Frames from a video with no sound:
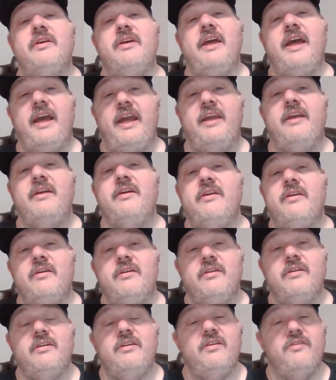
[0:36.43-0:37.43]
Hey,
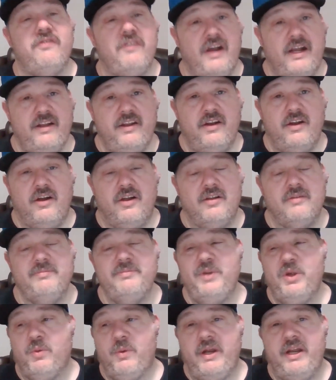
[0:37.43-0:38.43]
you find it all,
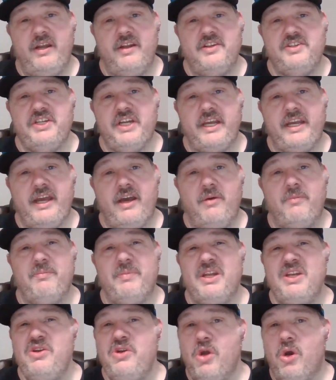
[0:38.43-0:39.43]
you're ready to check out,
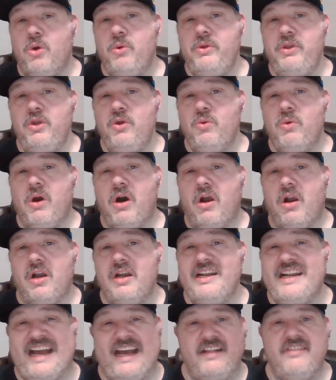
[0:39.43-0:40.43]
but no, you are
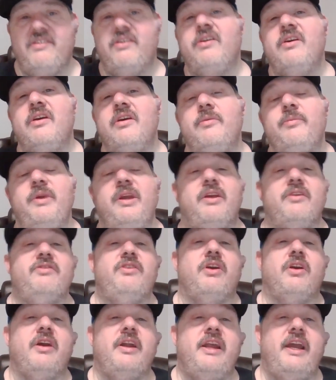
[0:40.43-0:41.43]
not, because
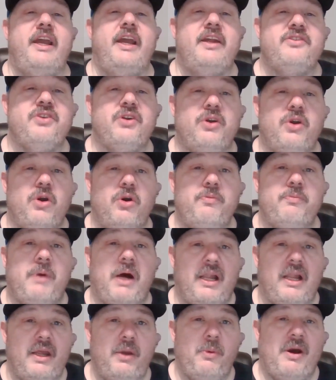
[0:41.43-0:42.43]
you're going to enter code
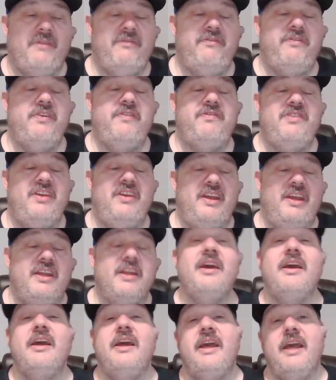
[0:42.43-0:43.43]
MOLLYWOP15,
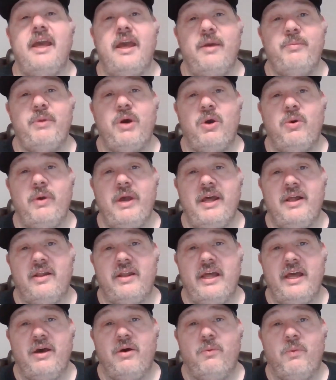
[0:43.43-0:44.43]

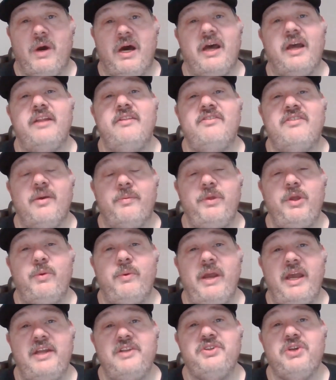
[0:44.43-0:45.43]

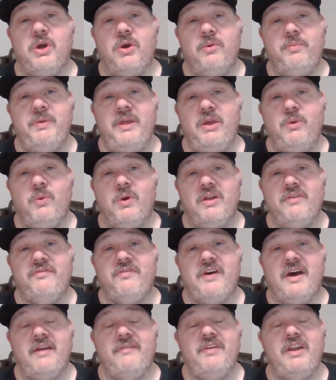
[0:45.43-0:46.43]

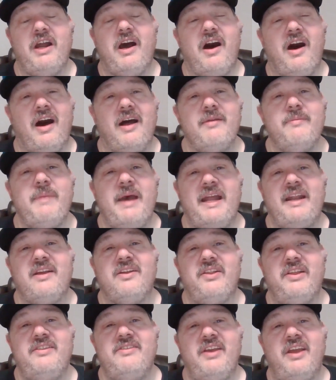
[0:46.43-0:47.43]
MOLLYWHOP15. It
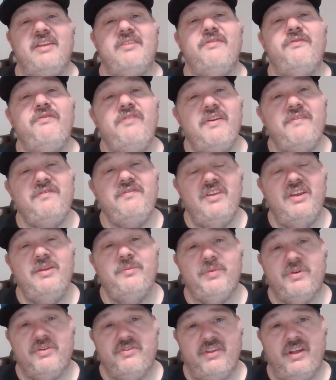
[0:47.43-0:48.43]
automatically takes
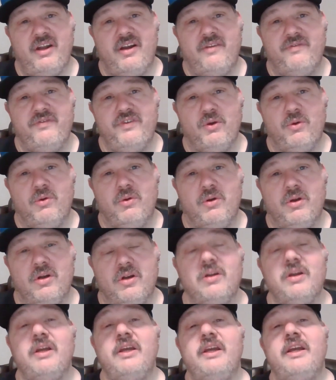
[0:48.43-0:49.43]
15% off your
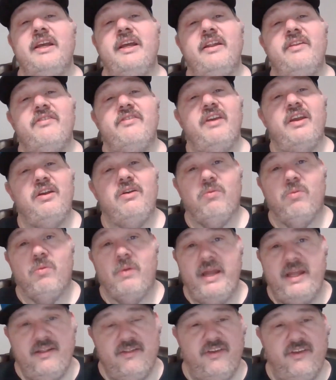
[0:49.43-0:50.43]
order. It is a
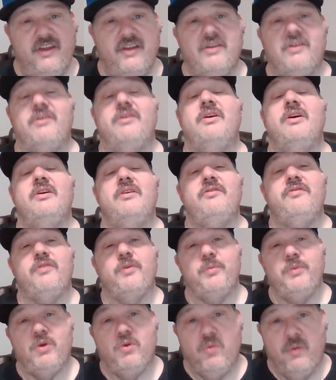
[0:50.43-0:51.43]
great deal
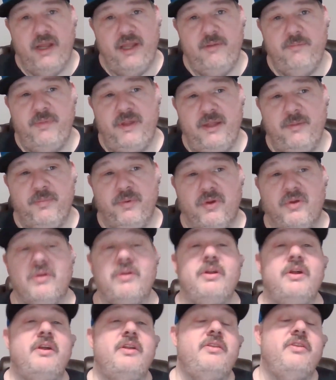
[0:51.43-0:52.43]
from great people.
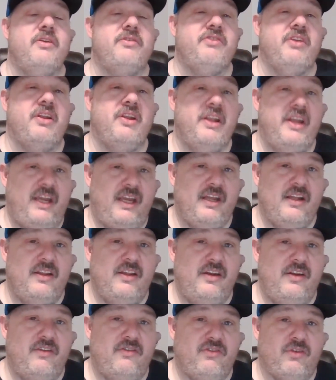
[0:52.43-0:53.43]
There's a link in
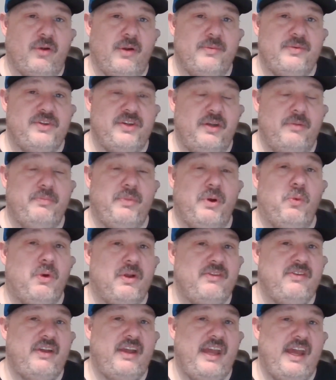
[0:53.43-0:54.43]
the description, but
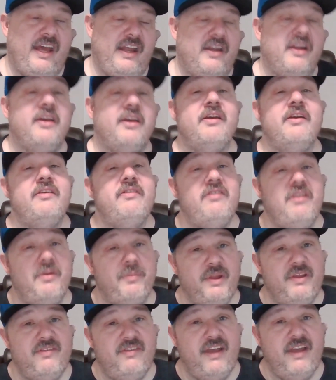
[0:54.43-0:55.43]
once again,
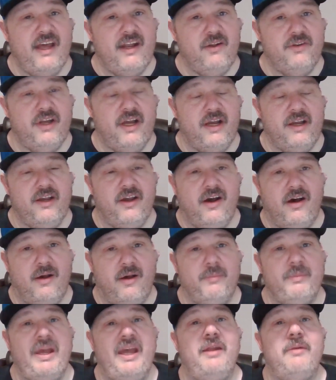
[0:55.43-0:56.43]

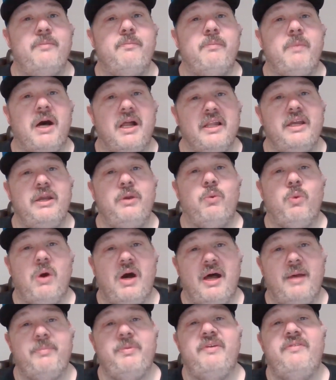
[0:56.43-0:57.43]
simplyseattle.com and
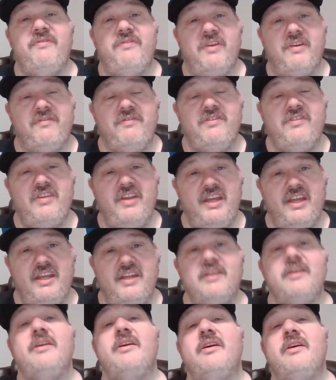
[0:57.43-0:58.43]

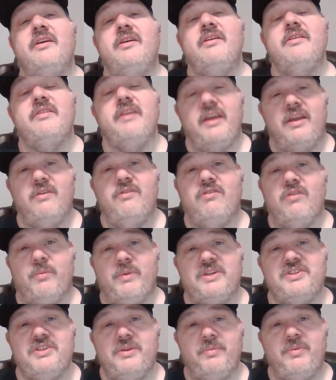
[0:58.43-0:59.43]
MOLLYWOP15. Thank you so
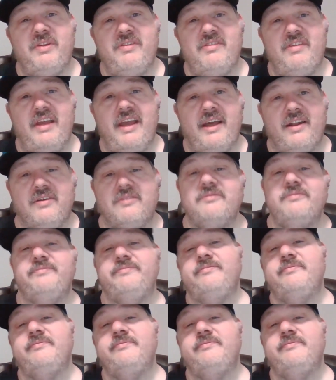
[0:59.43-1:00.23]
much, Simply Seattle.